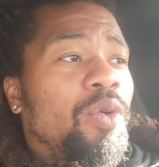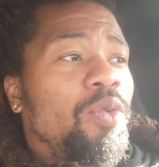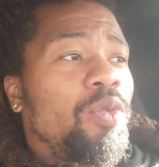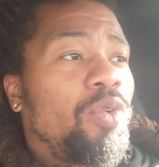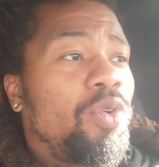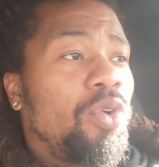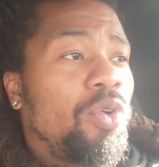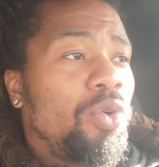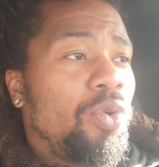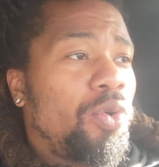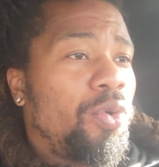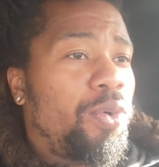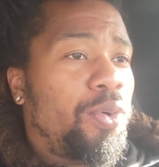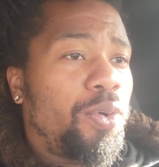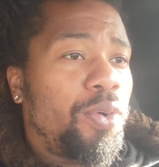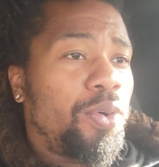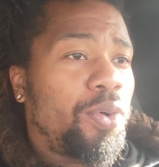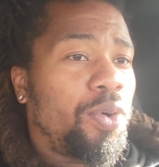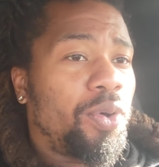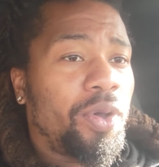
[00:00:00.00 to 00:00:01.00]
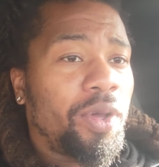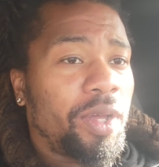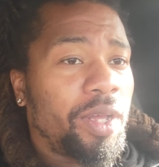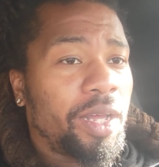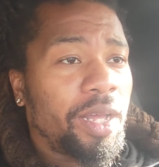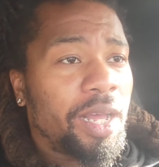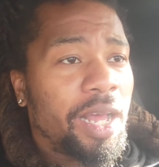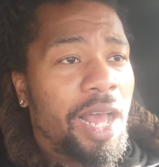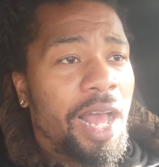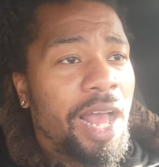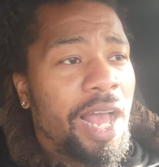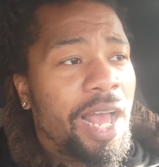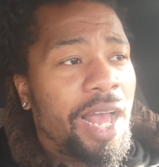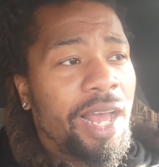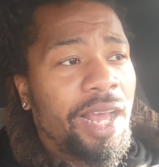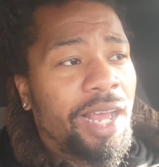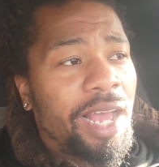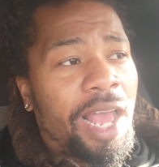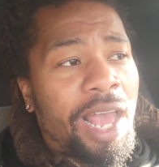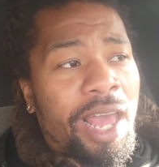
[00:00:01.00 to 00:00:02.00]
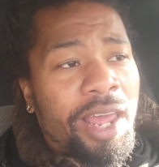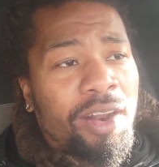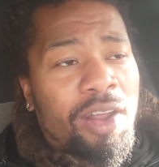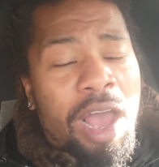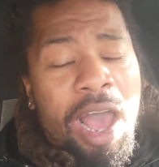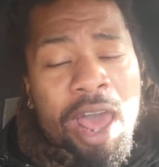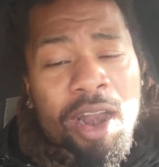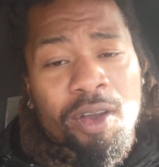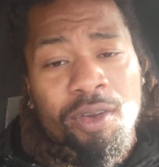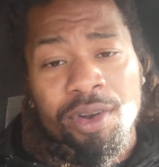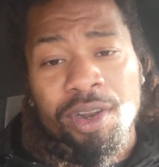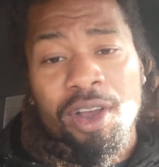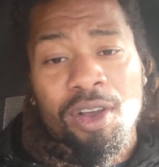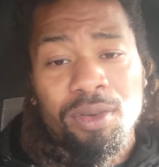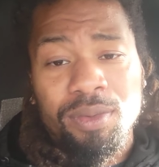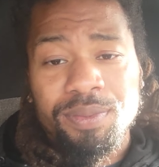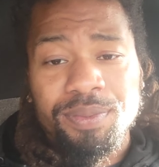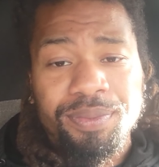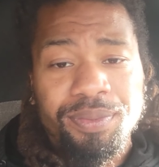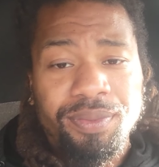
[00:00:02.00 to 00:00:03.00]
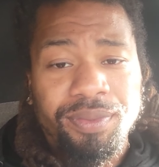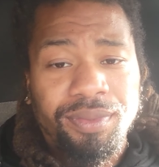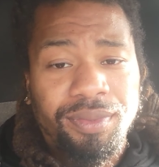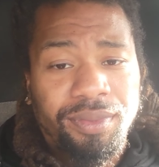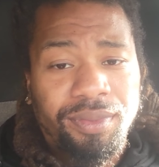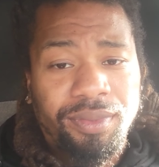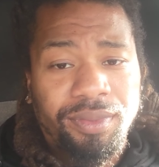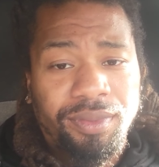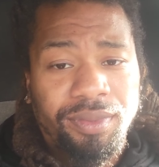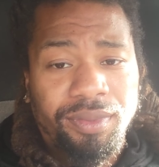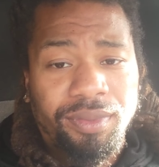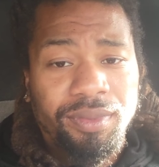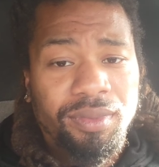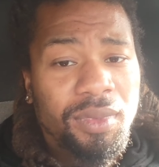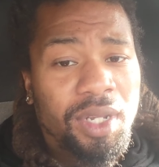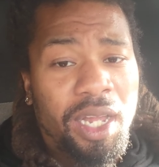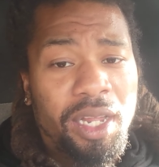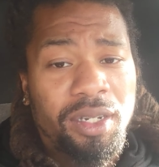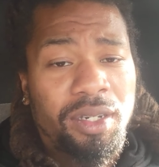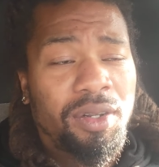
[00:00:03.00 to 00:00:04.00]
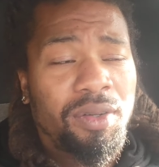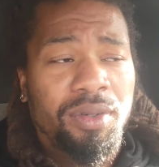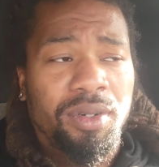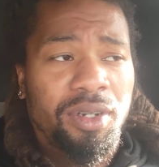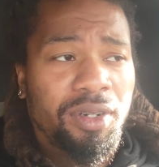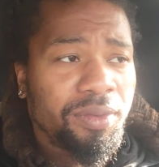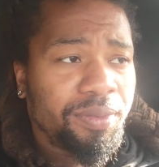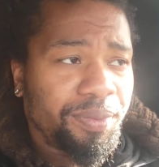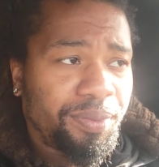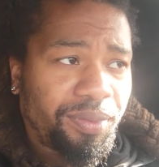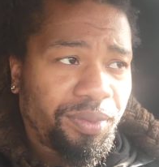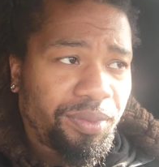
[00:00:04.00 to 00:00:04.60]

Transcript: Woo. I don't know. I don't know.